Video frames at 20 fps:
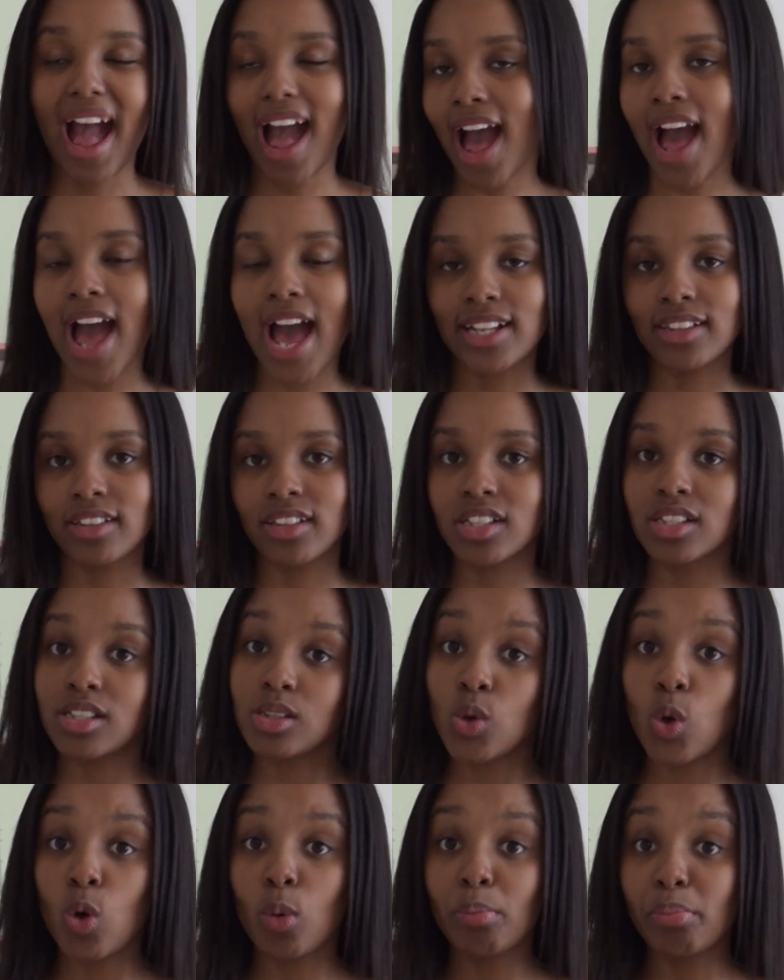I had the
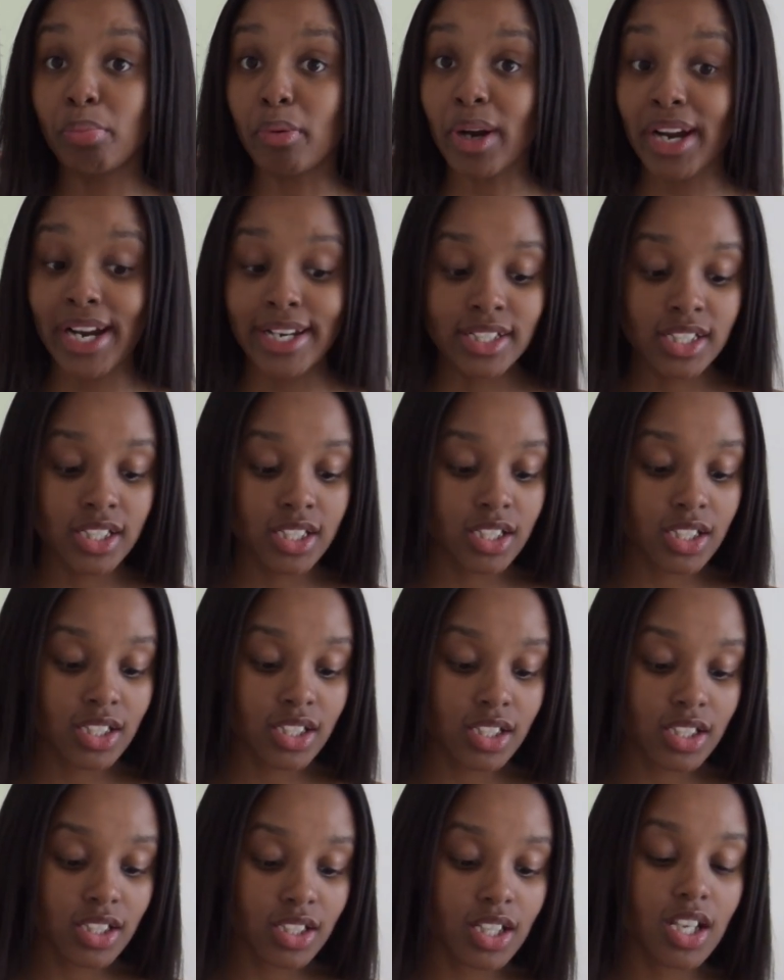sore
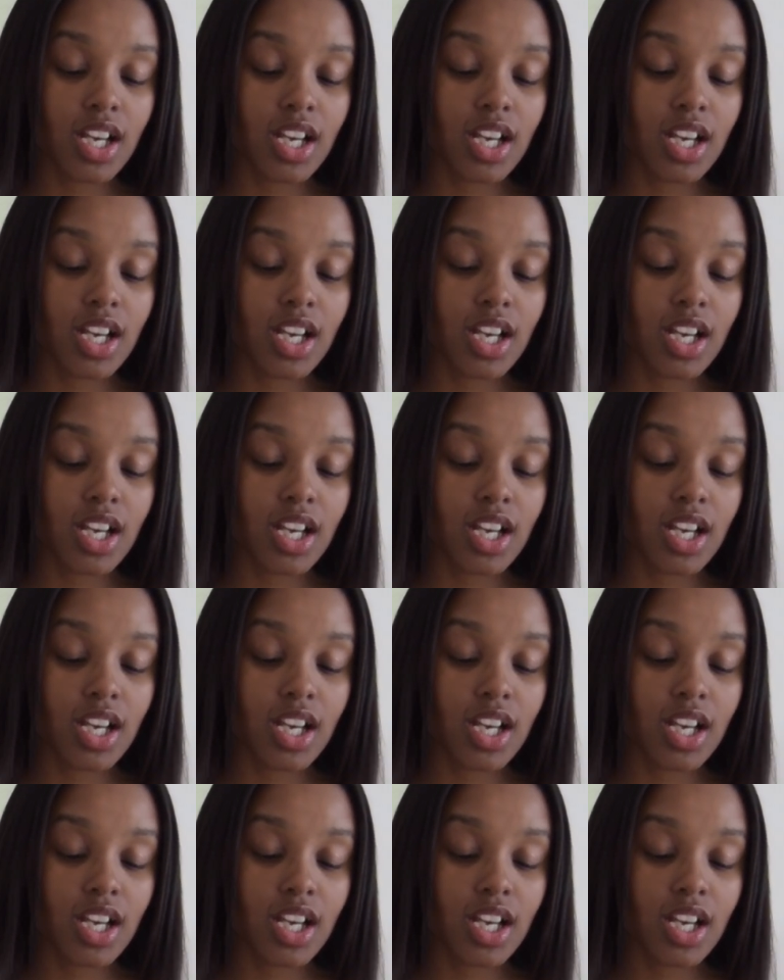breast.